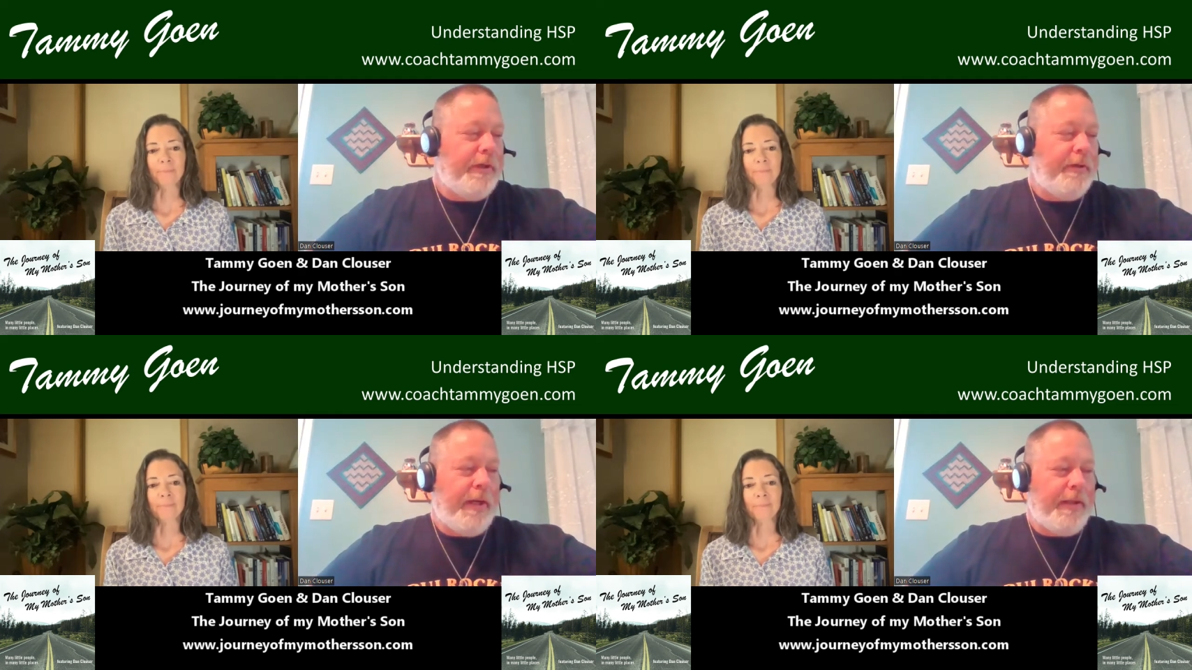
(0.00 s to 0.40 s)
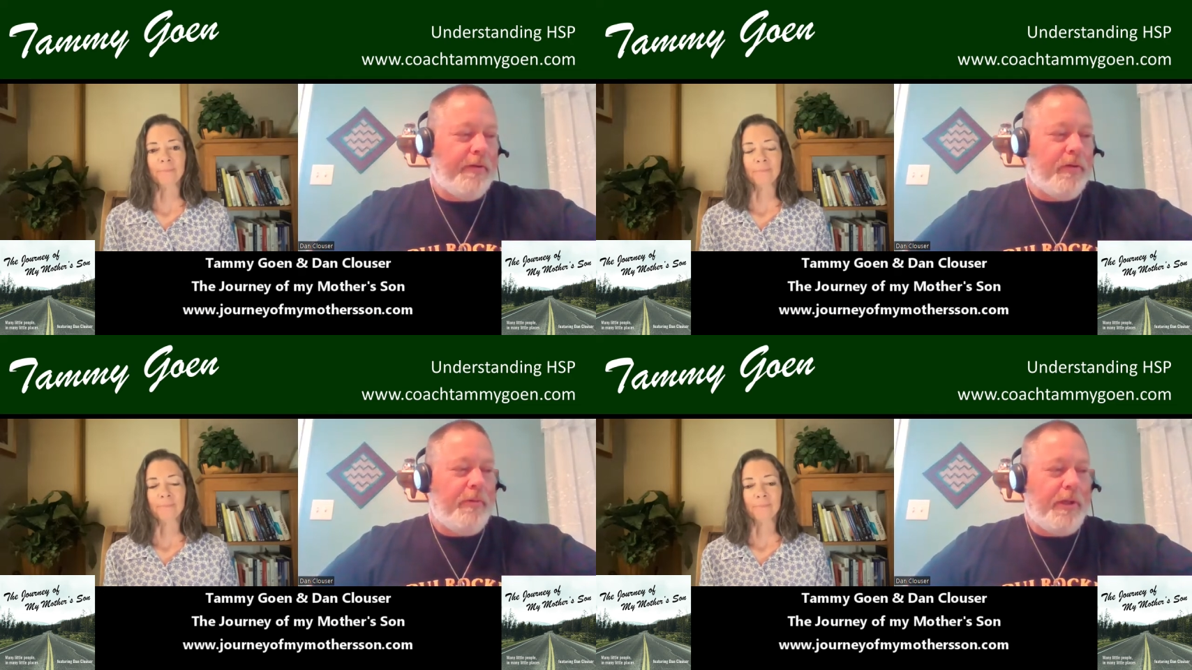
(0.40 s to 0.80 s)
Speaker 1: in many
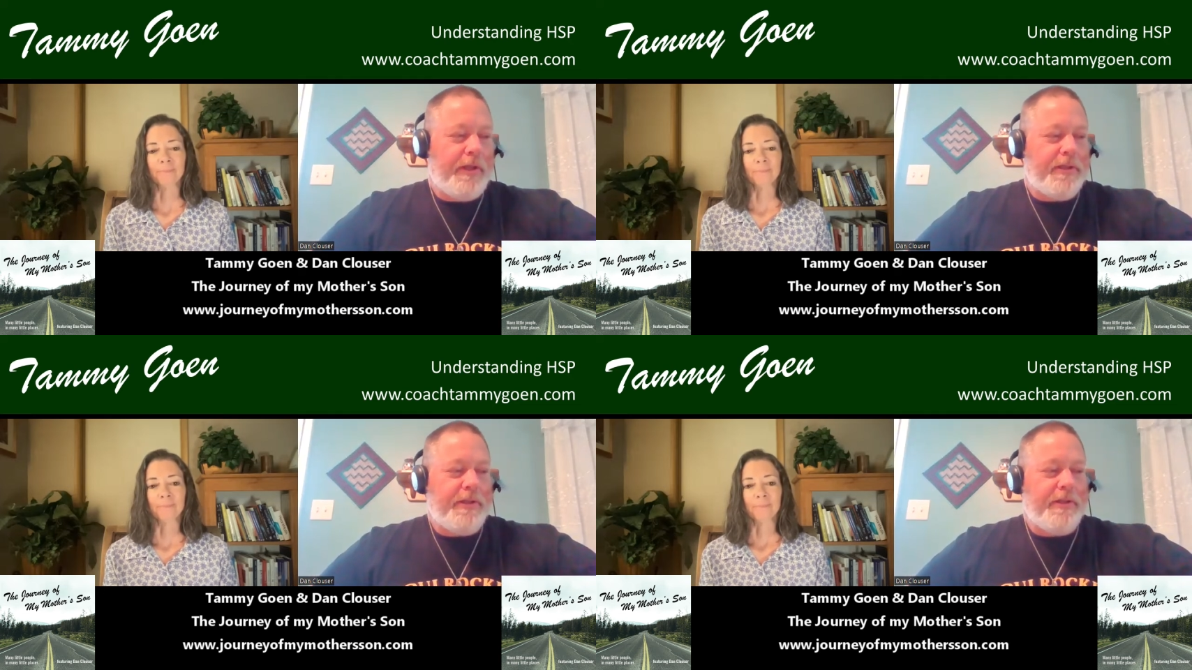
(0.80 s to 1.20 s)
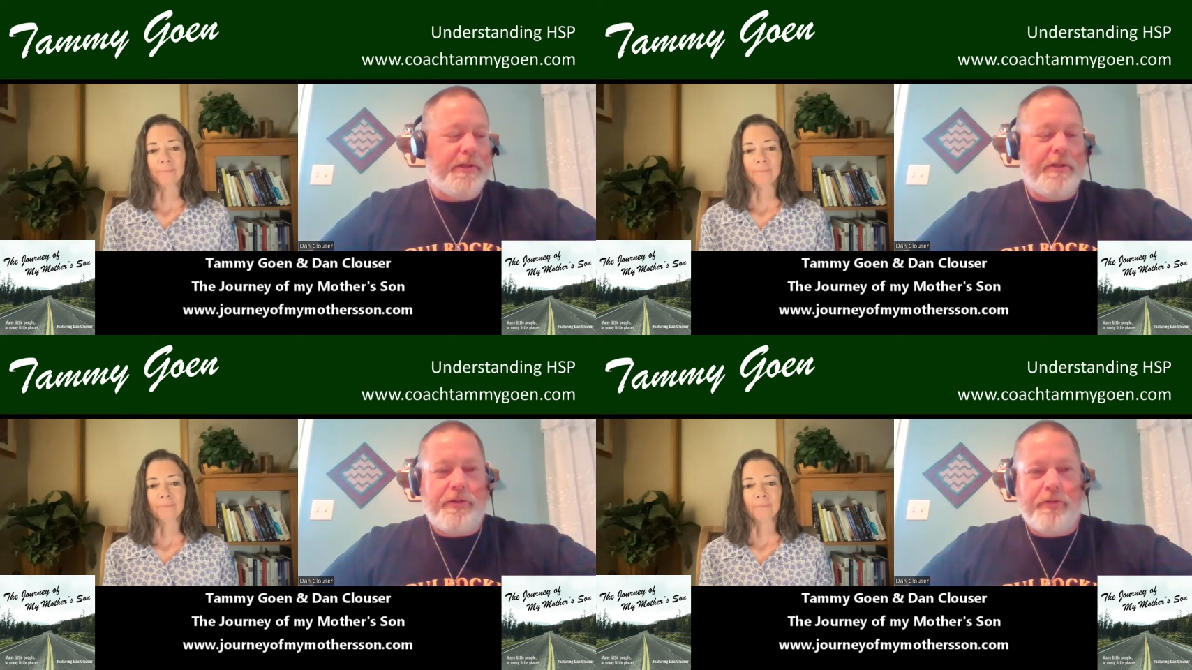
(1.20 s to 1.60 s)
little
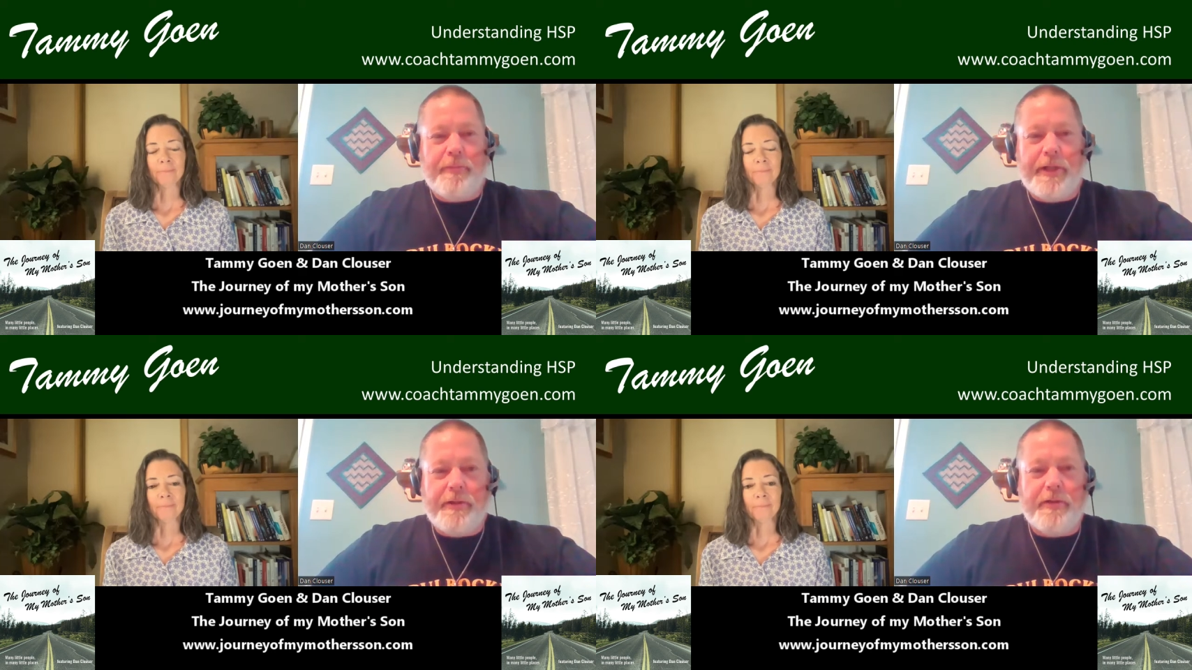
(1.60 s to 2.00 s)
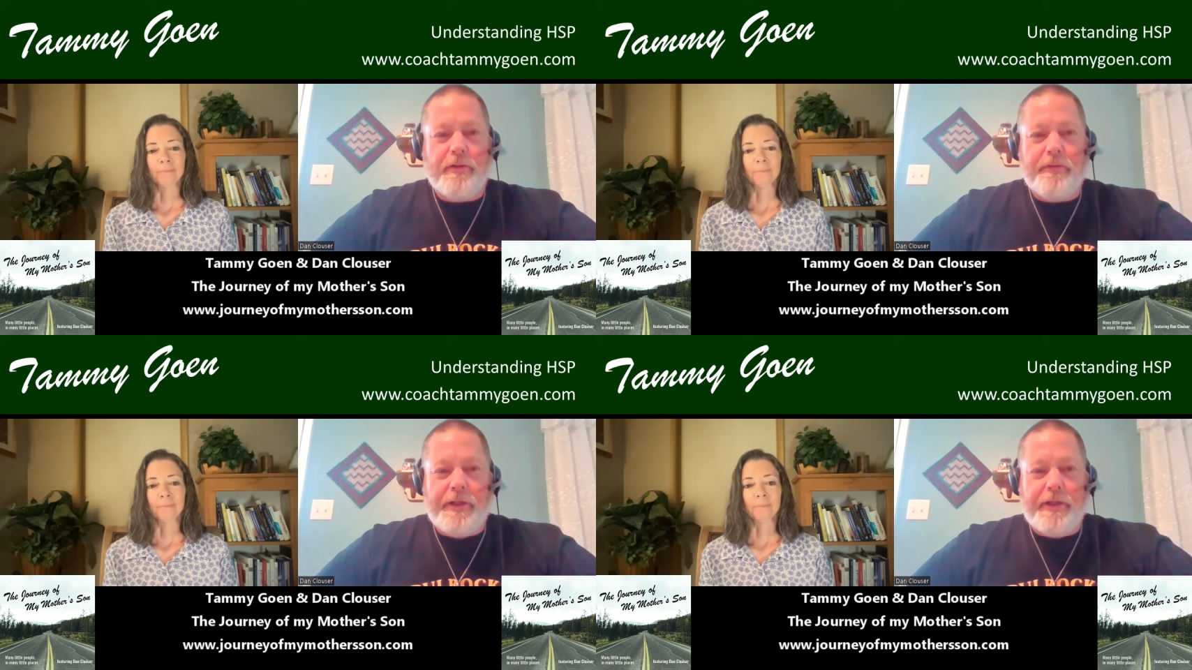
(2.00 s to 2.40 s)
places do many
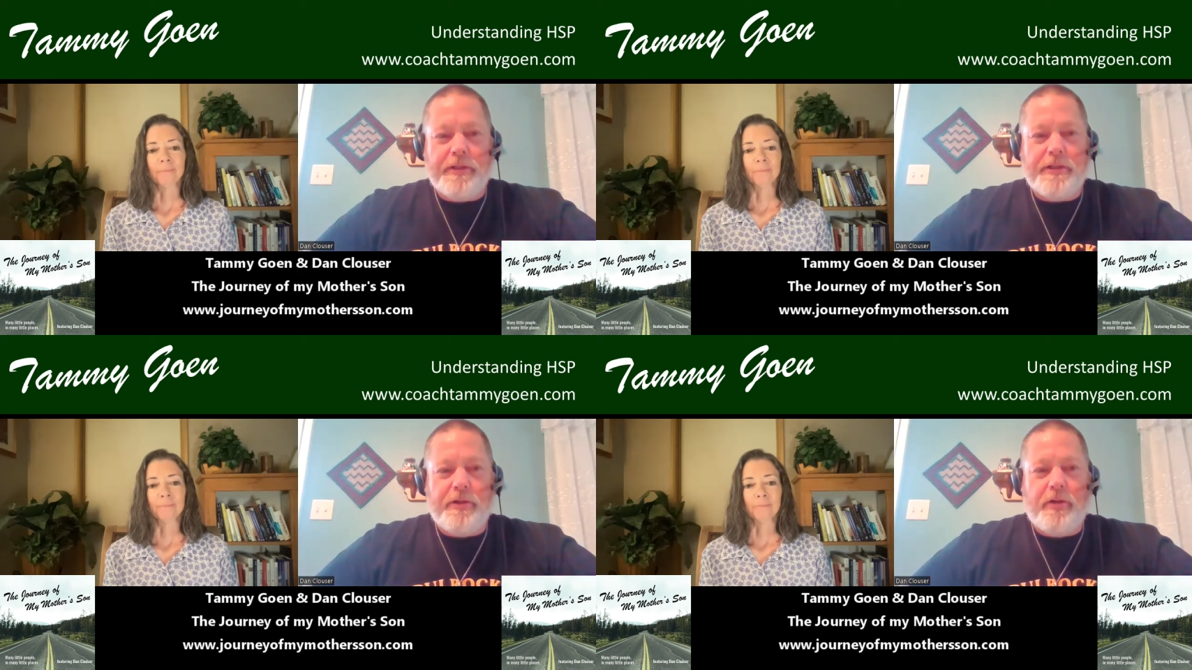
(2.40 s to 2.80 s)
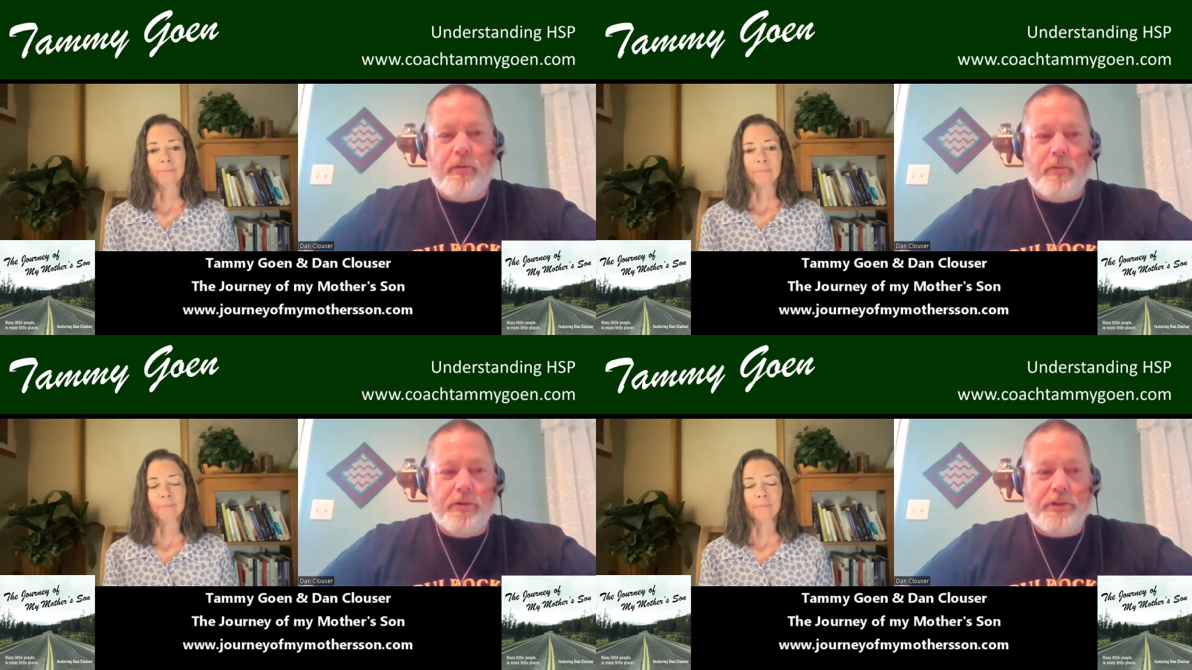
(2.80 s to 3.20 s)
little things and the
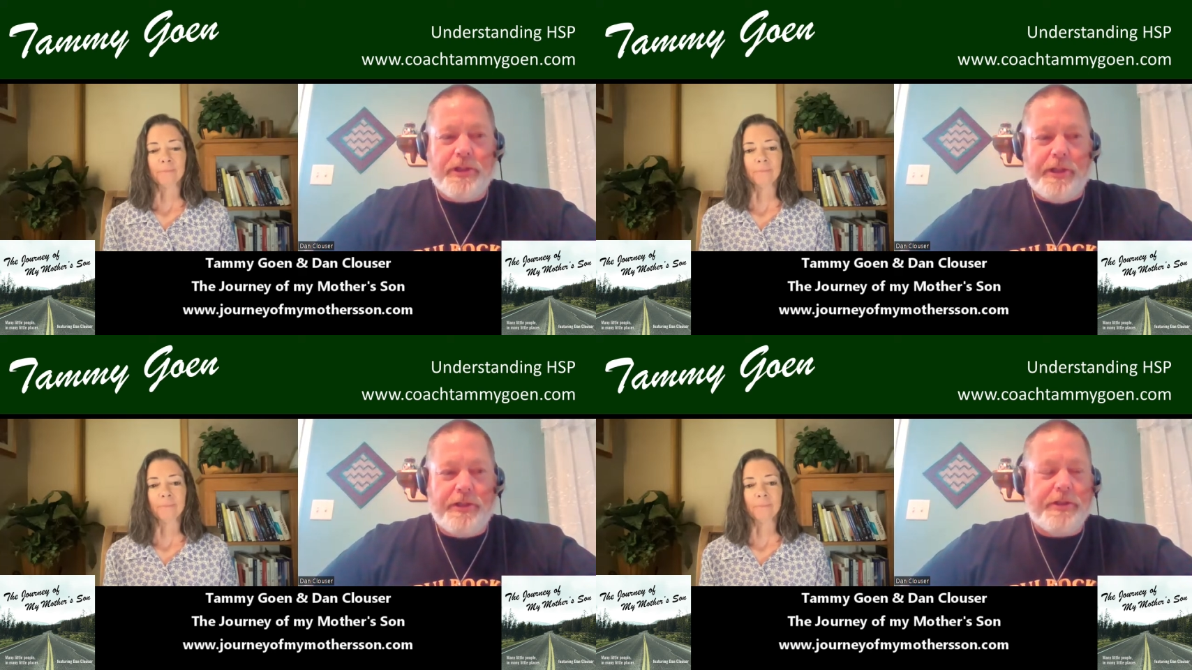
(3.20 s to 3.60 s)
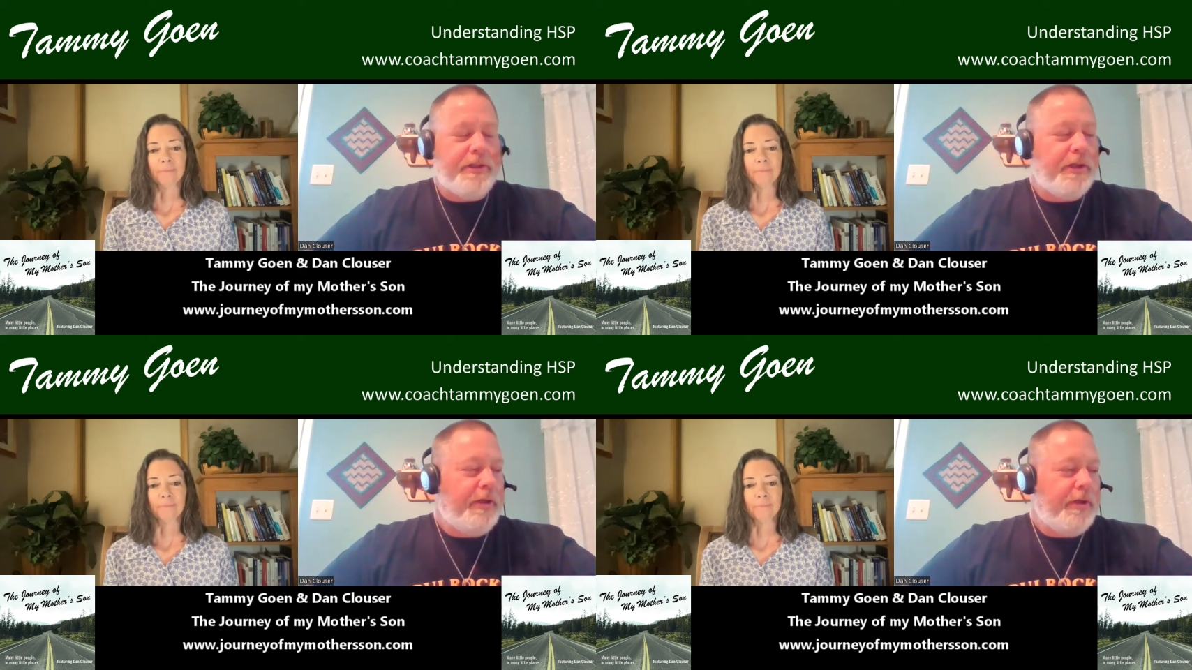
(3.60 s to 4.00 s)
whole world changes.